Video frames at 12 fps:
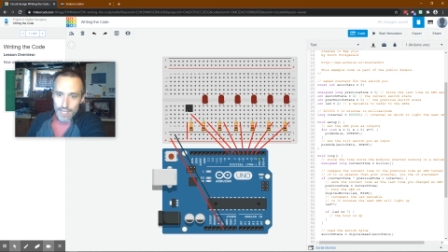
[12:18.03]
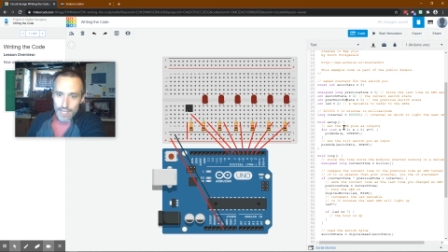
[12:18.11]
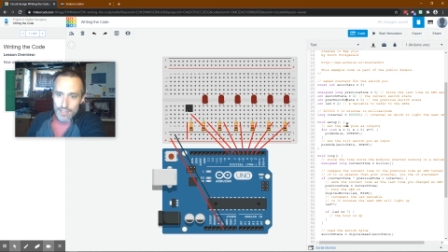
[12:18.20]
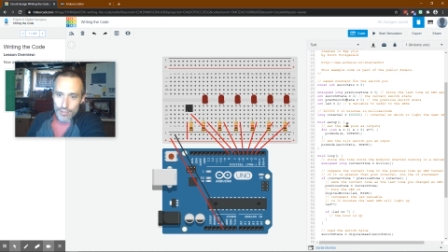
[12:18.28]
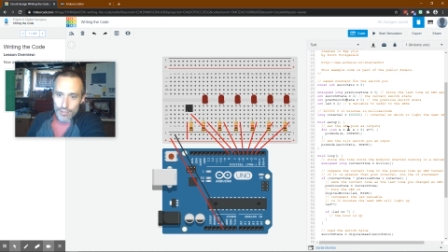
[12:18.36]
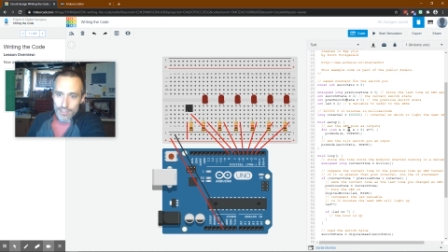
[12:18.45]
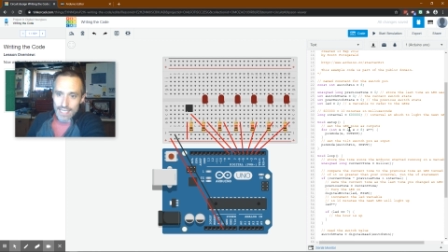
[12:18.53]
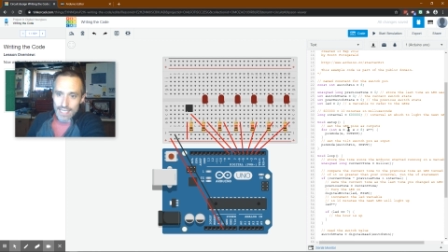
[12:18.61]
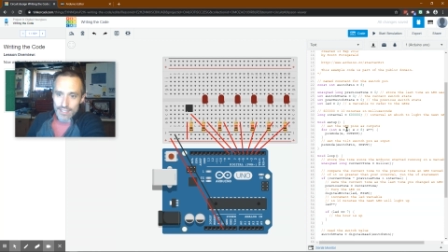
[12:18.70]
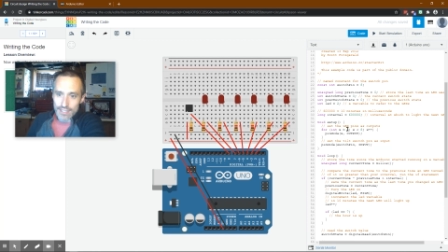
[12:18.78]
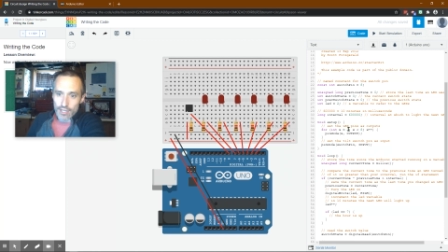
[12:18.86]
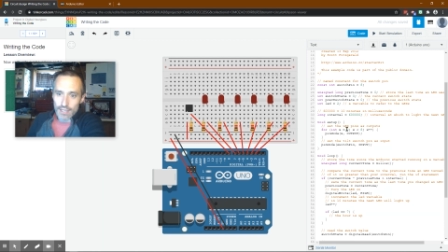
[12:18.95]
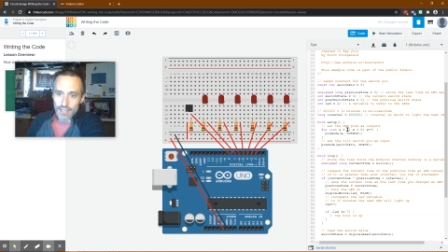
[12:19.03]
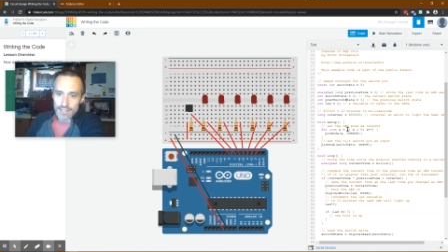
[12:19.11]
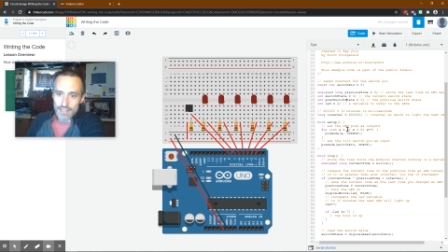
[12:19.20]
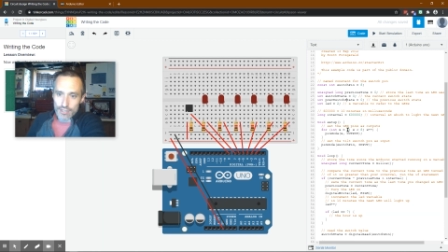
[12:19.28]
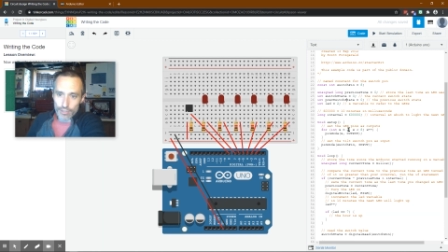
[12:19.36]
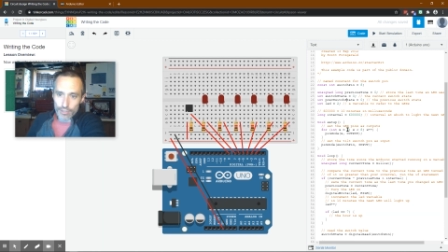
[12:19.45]
So they're saying start on
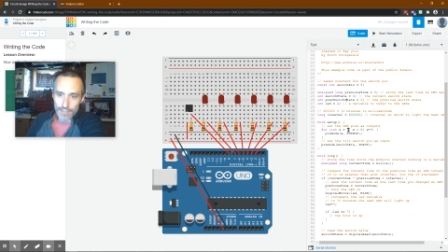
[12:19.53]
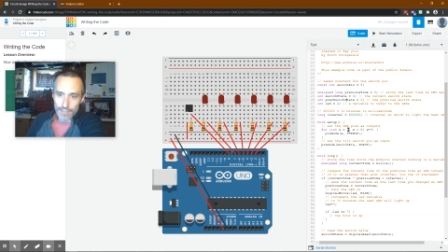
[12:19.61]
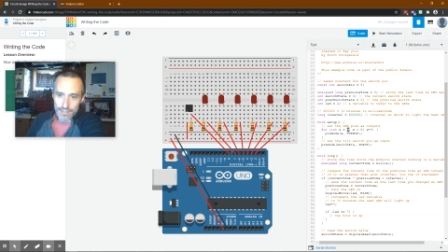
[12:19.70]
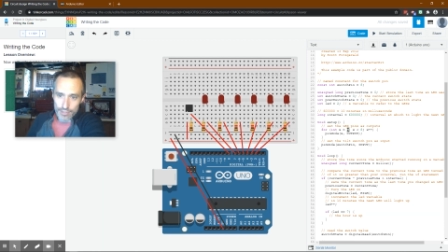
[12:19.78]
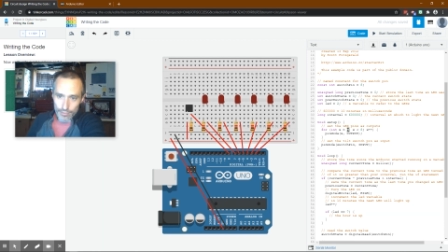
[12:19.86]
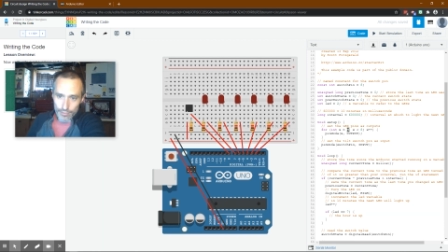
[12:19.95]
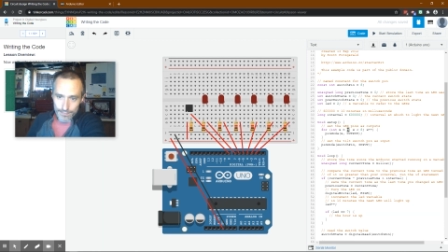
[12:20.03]
digital pin two.